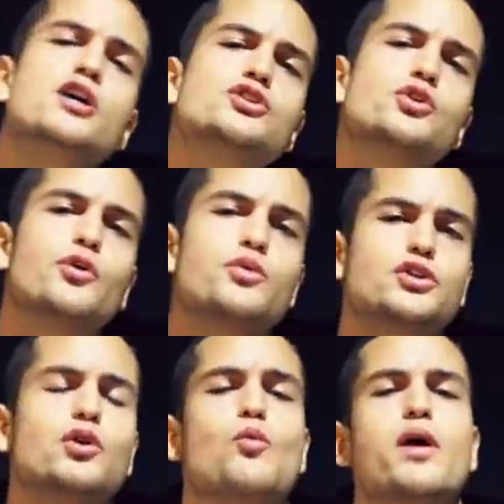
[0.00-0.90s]
So the
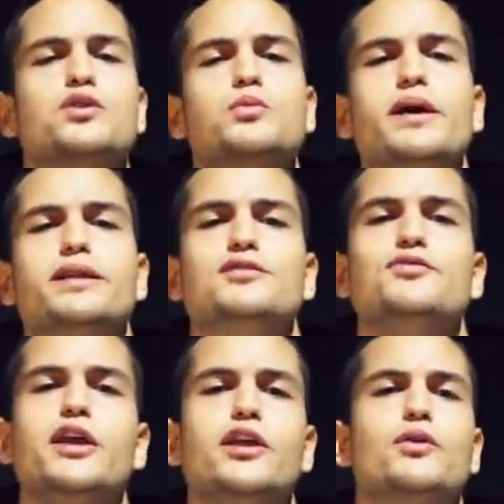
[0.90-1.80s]
reason I wanted to make this
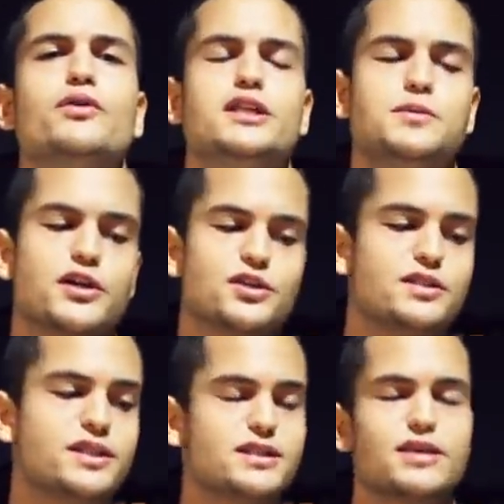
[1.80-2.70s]
video is because
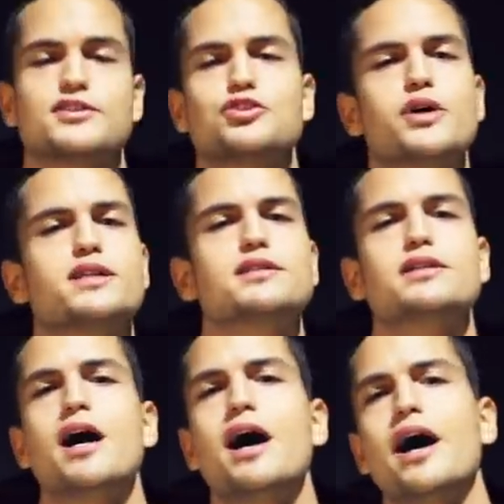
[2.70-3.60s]
these 7 stretches,
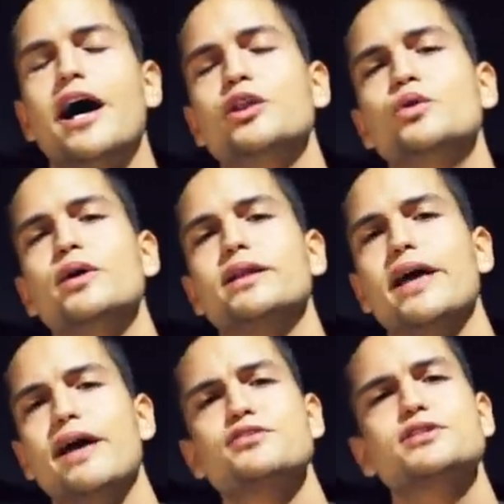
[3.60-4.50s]
I do it
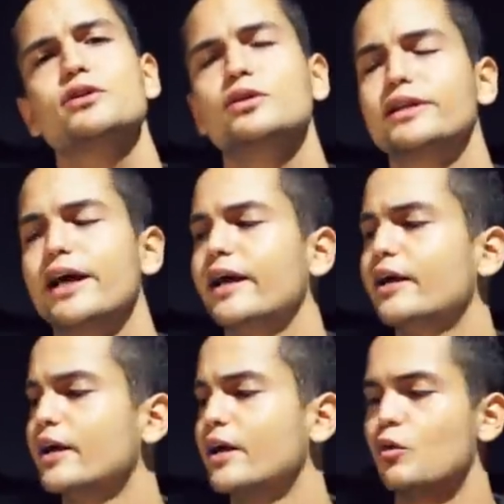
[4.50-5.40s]
every single
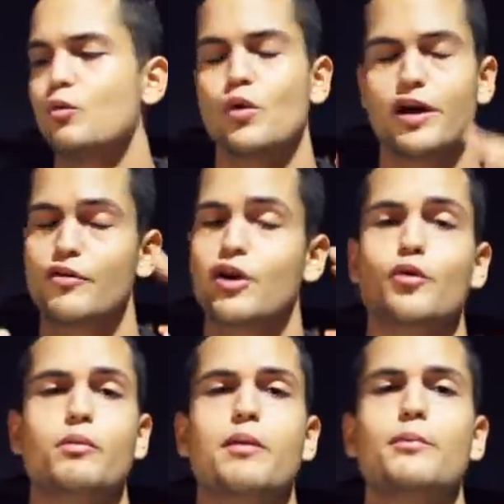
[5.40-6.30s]
day whenever I
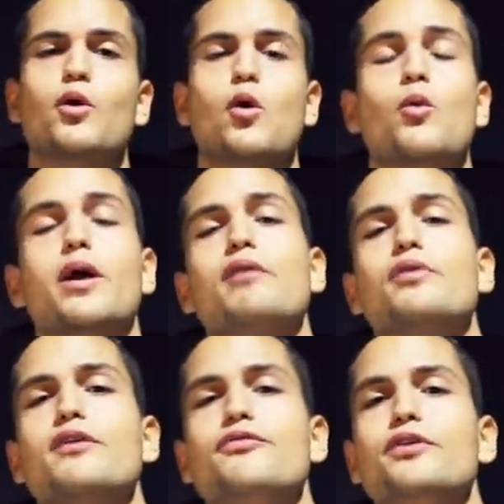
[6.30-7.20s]
remember or
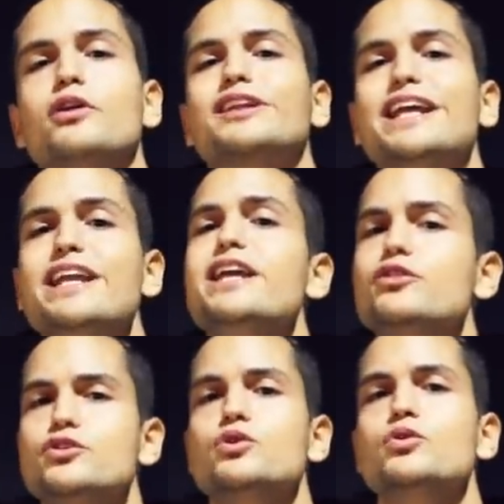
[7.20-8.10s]
whenever I feel the
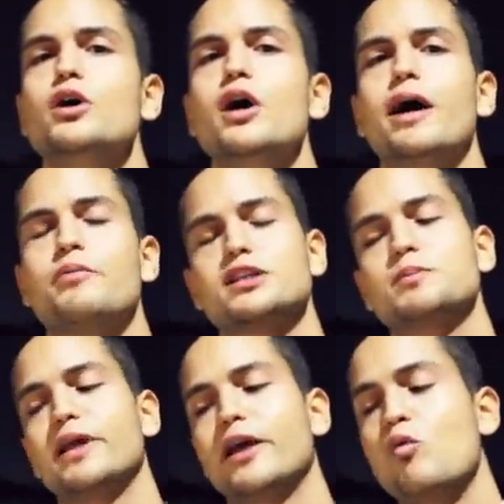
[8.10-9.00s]
need to. I'm gonna
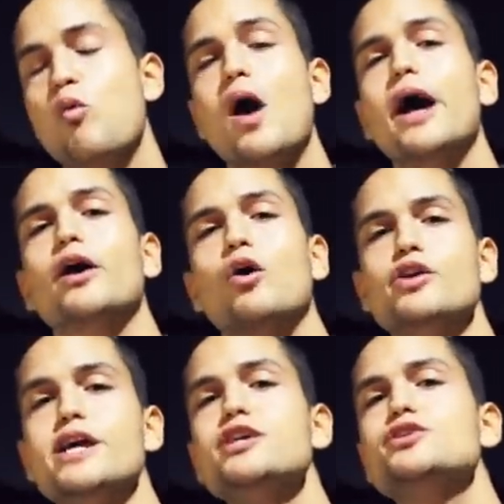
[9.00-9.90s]
explain why
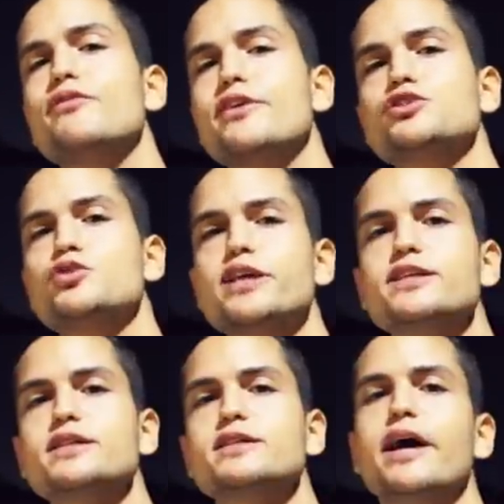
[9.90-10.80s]
on each of the
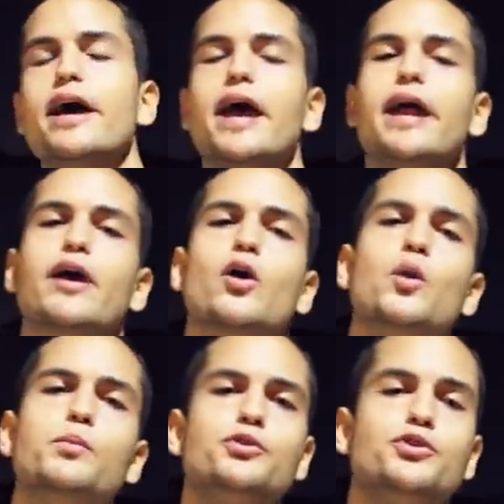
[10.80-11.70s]
stretches, and I
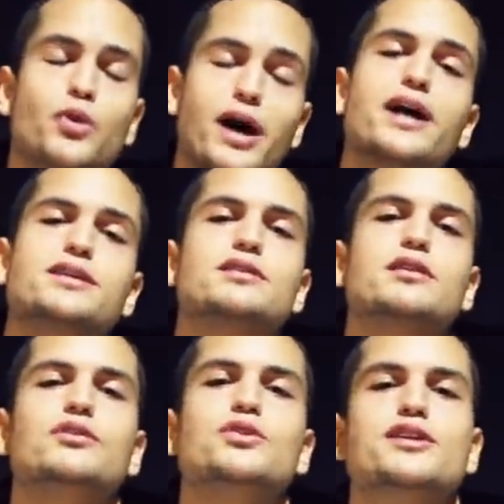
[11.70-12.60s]
hope you guys
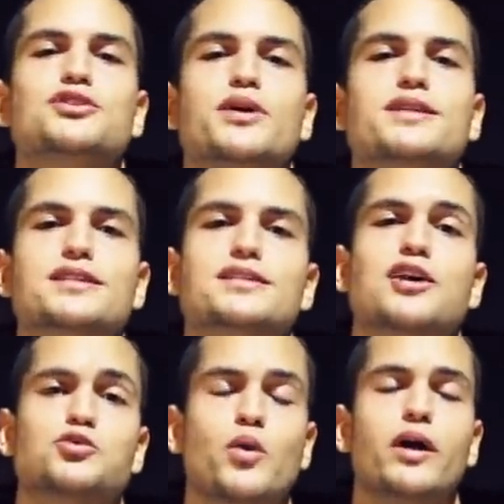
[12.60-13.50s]
do the stretches
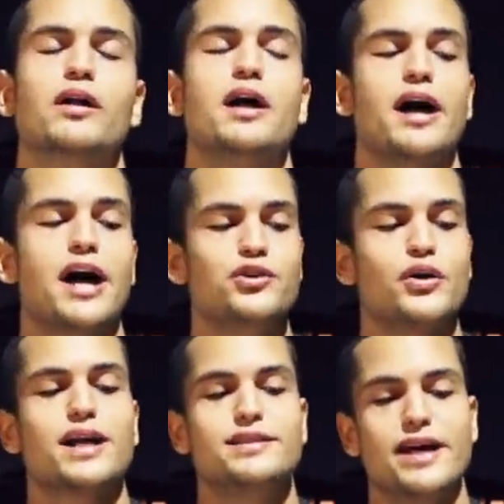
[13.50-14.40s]
as well and you
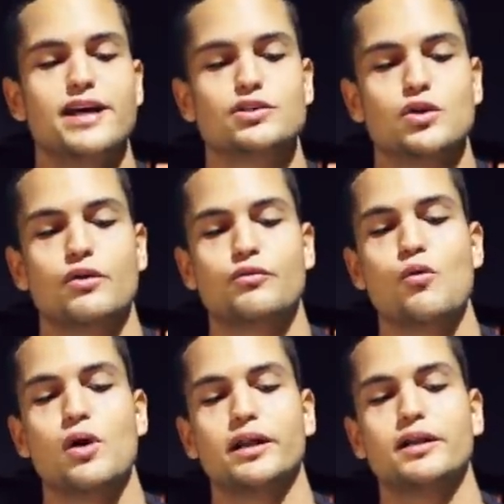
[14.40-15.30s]
get a taste of
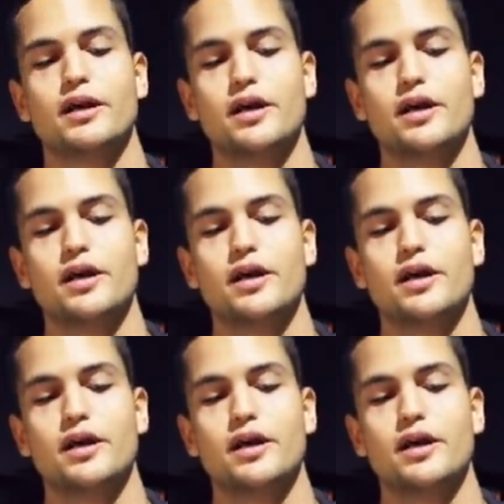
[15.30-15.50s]
what